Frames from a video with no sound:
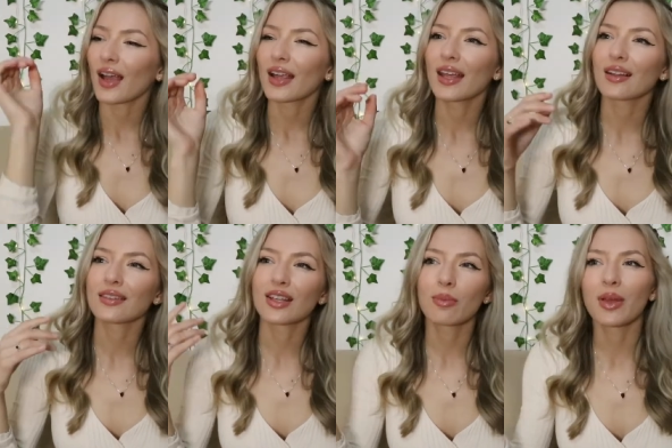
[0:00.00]
I get a
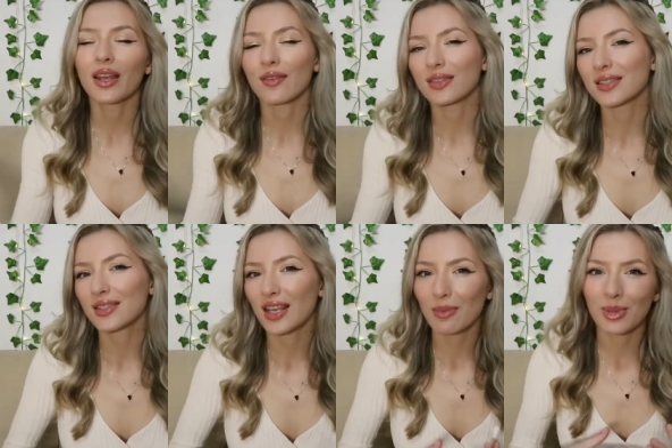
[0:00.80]
little bit of
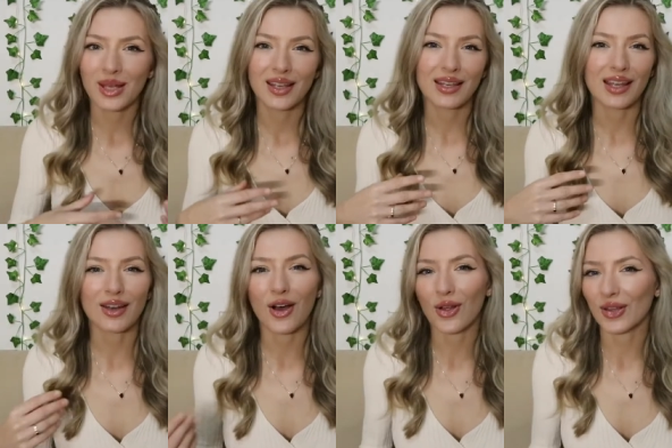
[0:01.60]
cinnamon
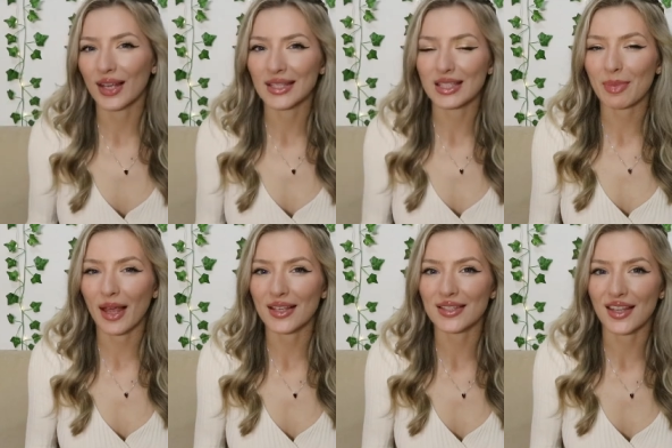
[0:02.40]
and holiday
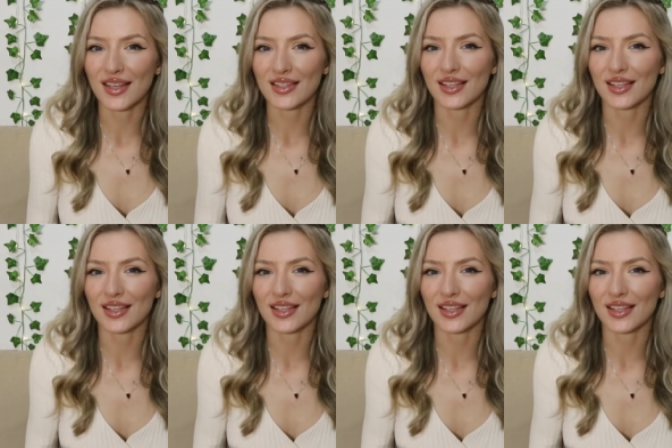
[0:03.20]
spices,